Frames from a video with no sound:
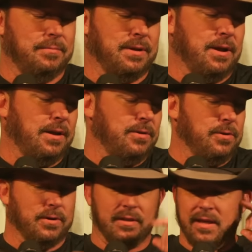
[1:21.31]
But I knew
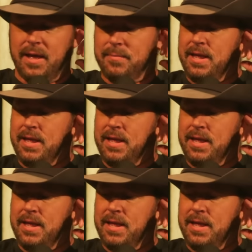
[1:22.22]
you were at the game.